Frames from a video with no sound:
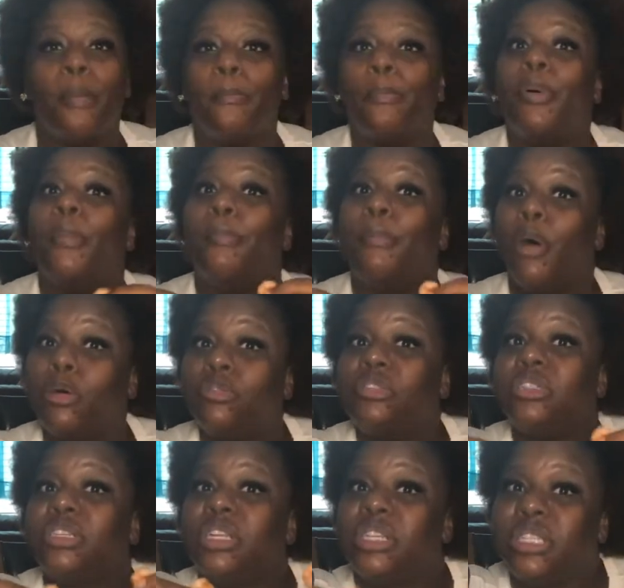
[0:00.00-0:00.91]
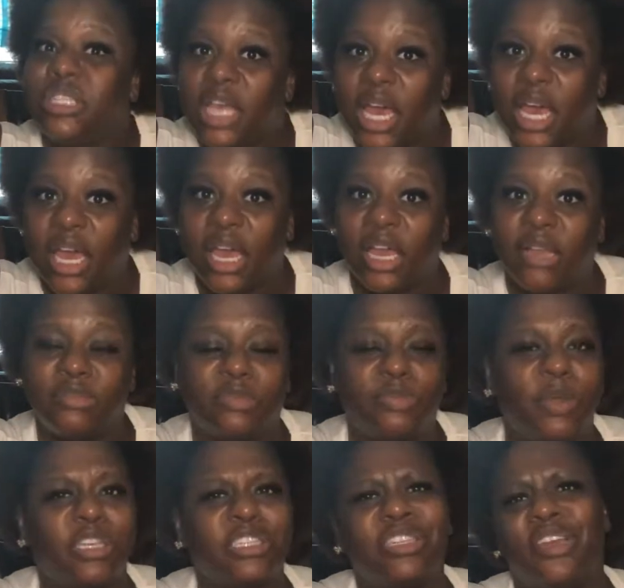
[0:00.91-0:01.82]
But most of the time,
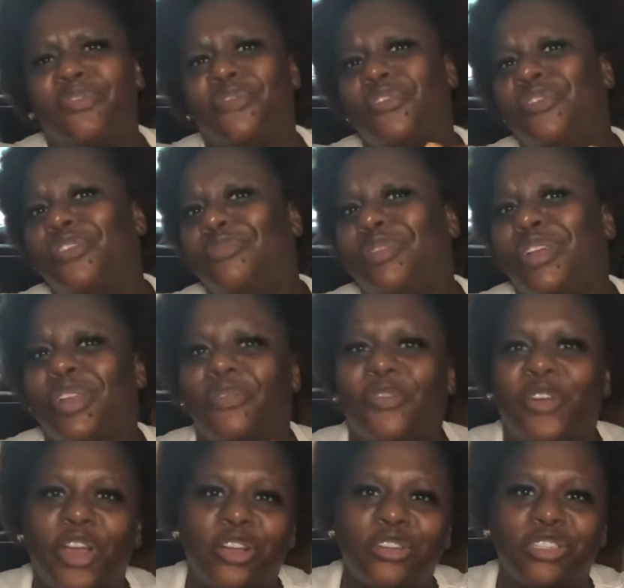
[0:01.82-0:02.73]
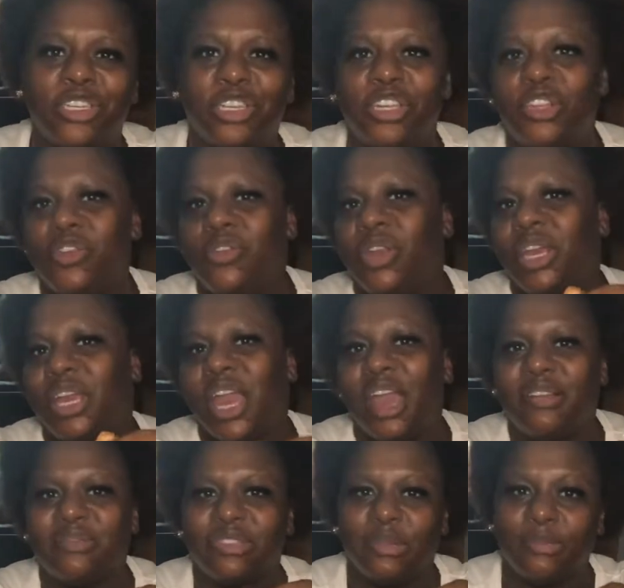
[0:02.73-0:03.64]
especially if you'd have been a virgin and you'd have
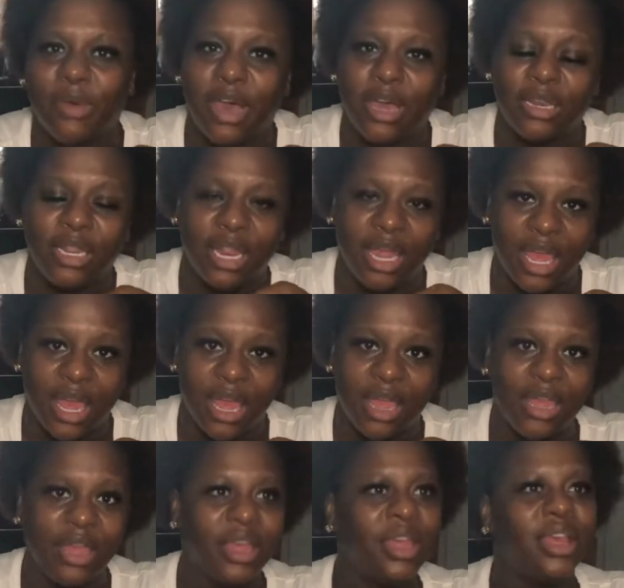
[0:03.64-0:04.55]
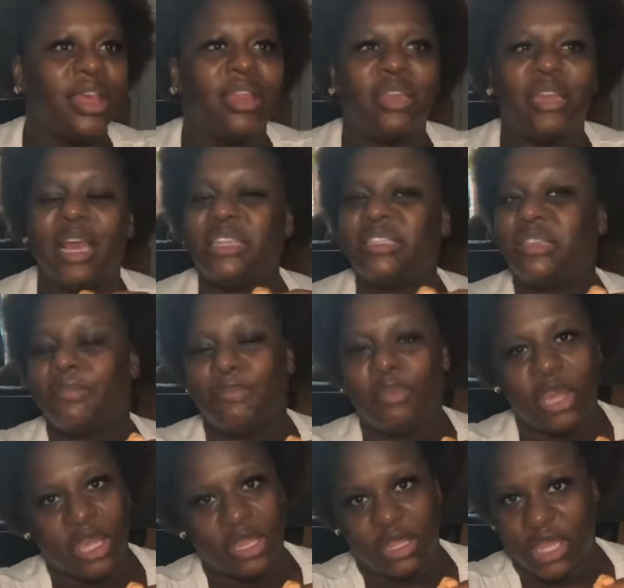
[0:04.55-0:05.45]
gave somebody that, that's a
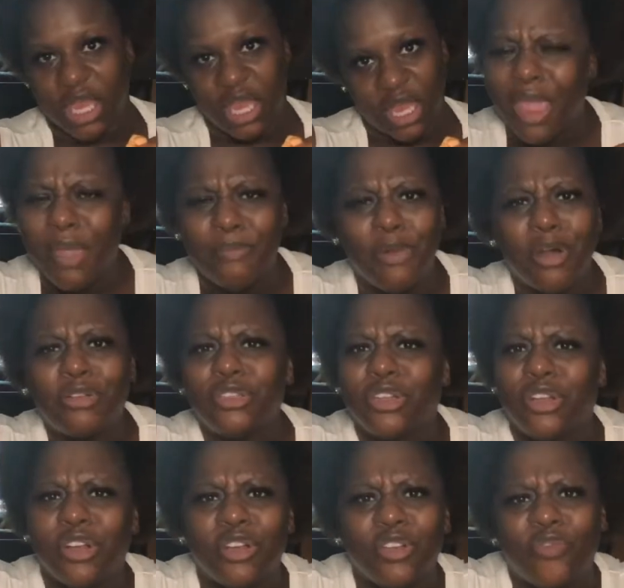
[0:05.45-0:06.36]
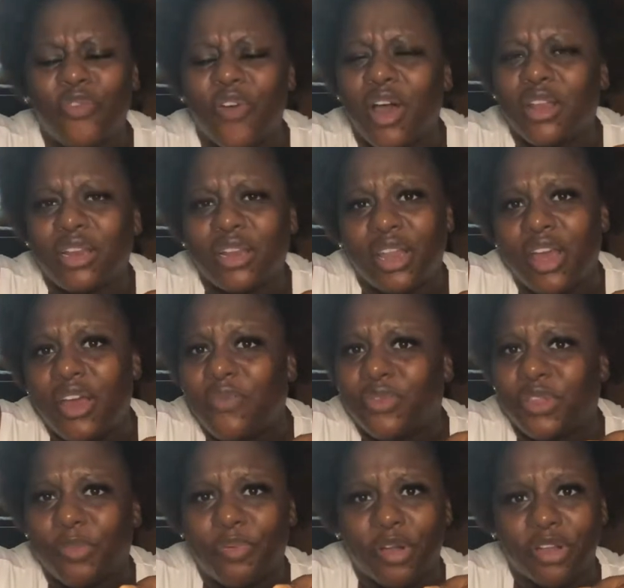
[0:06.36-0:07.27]
big thing. And most girls fall in love
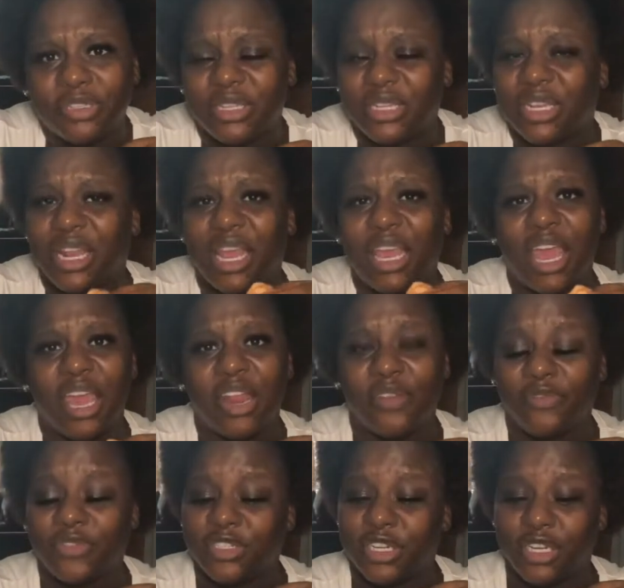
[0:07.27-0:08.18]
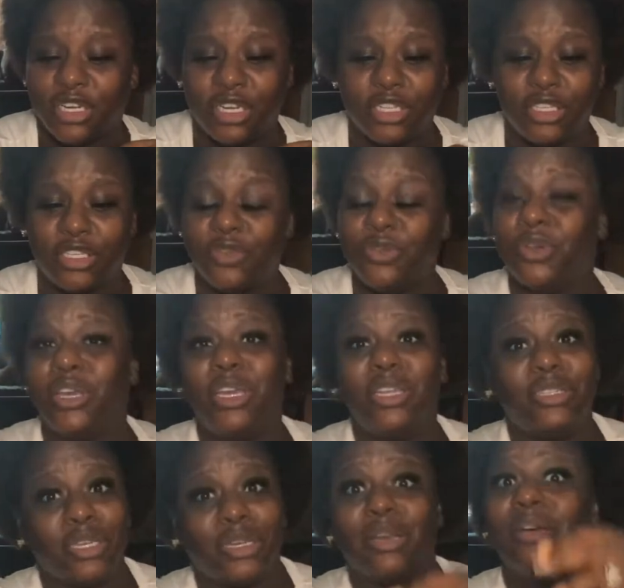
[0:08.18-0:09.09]
with the person that they gave their virginity to. And he
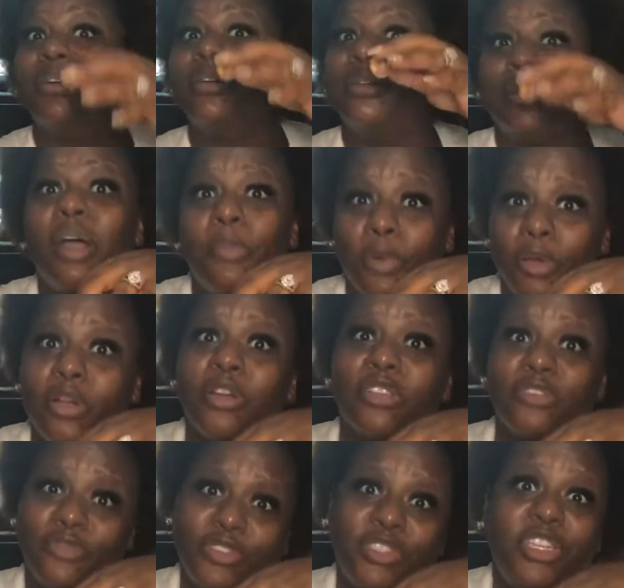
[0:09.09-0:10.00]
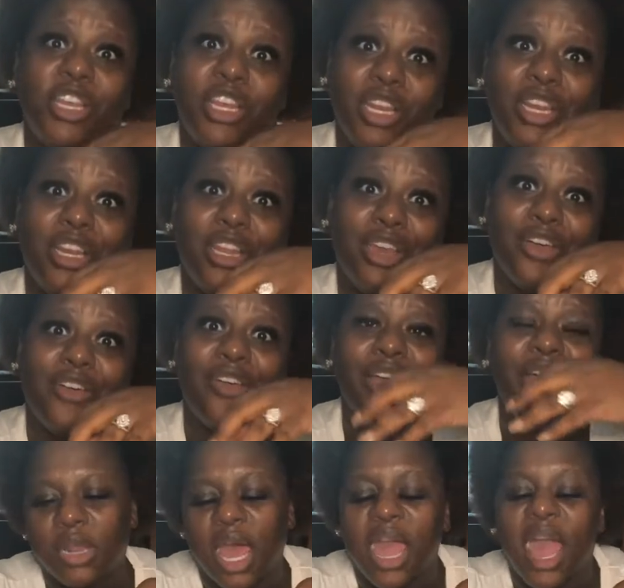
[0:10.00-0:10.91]
took a couple girls' virginity,
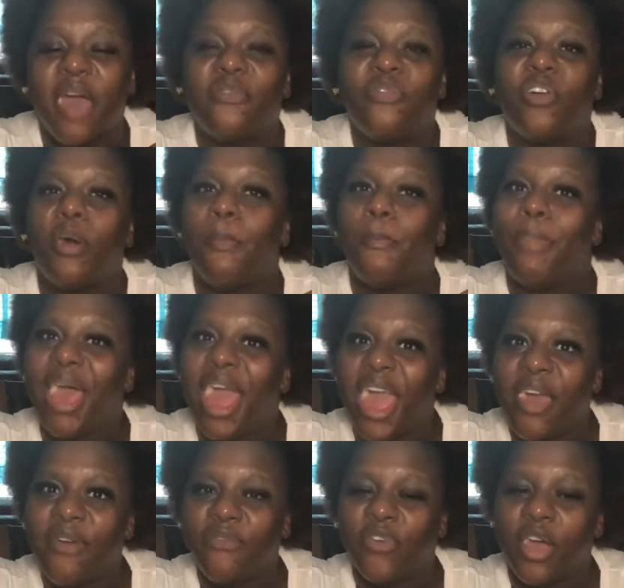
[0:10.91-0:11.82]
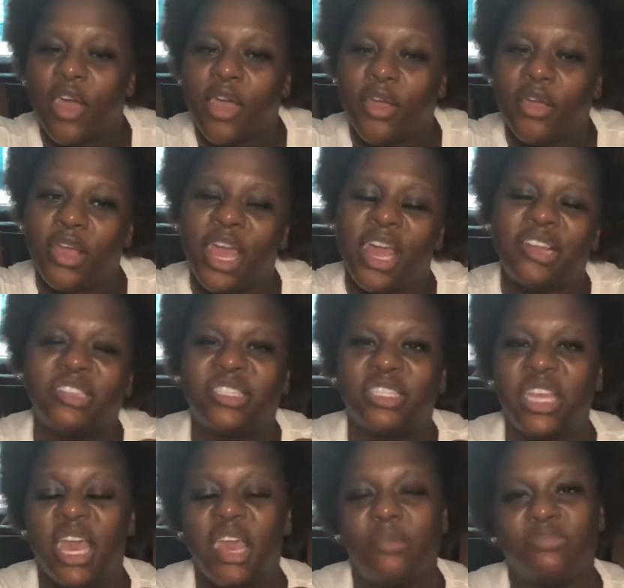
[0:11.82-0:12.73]
okay? Like, I felt bad for her at the
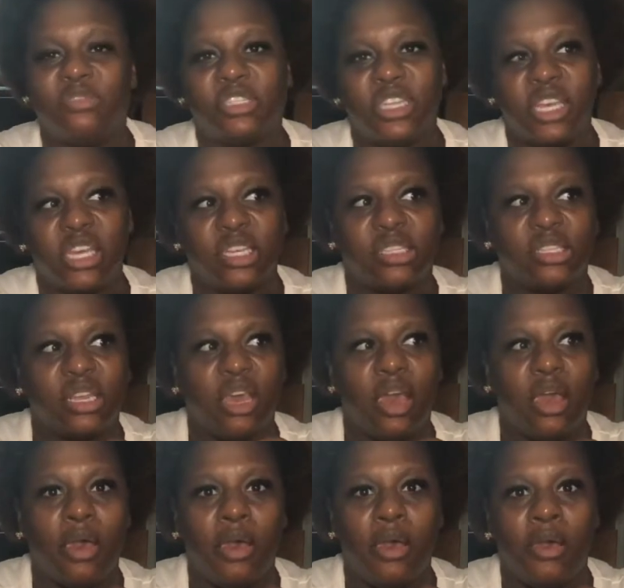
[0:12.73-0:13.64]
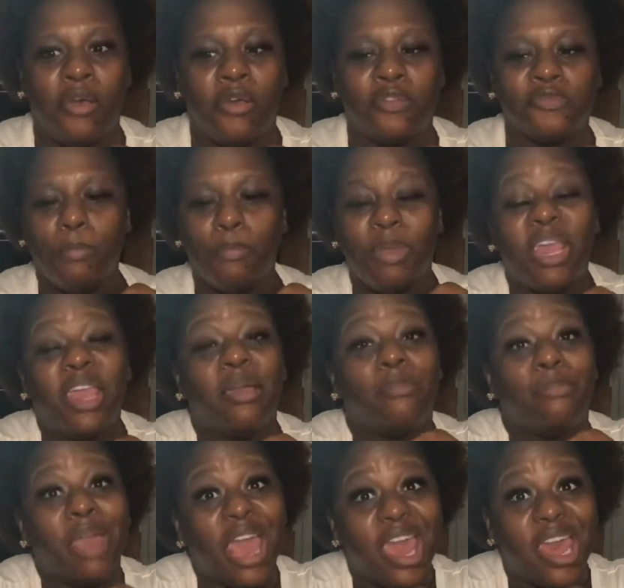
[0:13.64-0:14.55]
same sense of
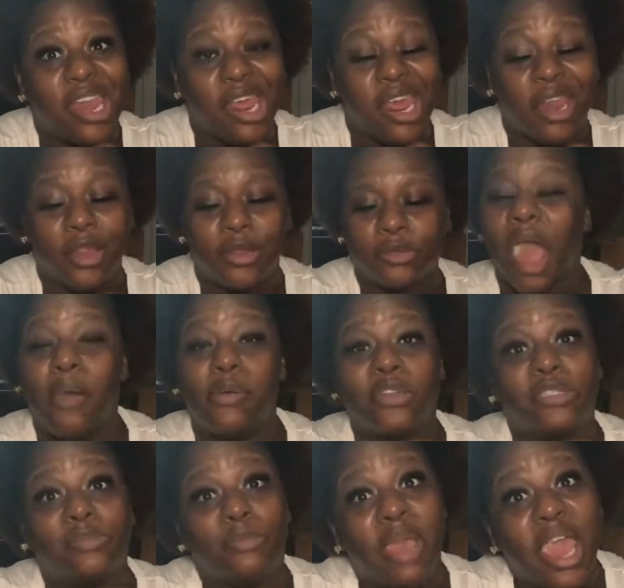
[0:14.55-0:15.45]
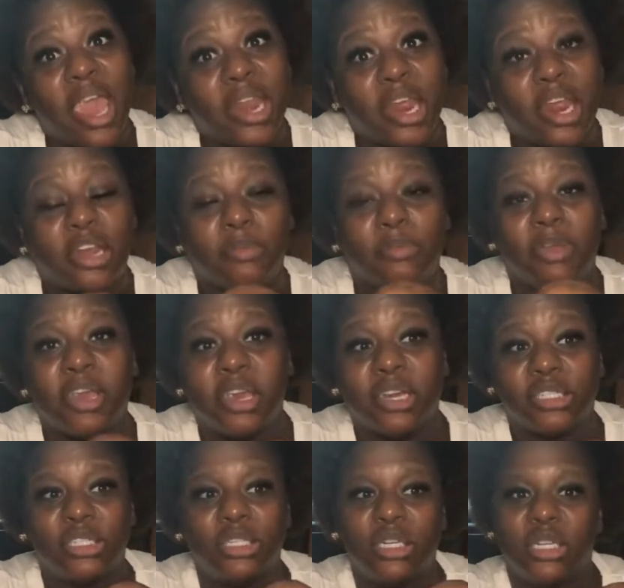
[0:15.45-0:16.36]
being mad at her. I was mad at her
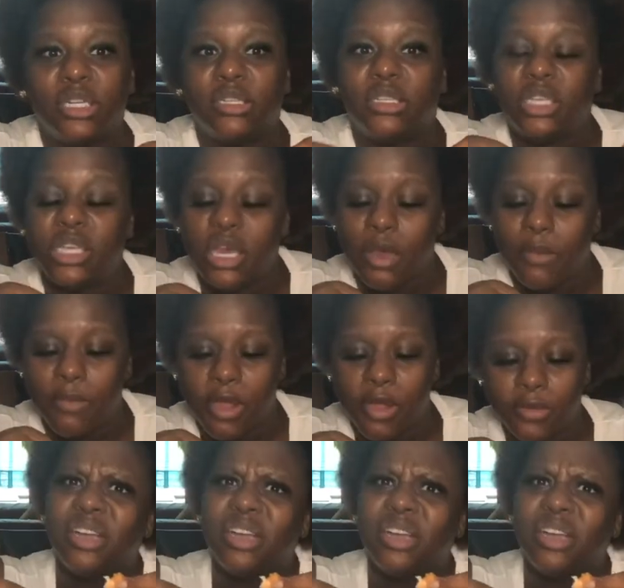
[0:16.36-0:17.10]
because she didn't tell me.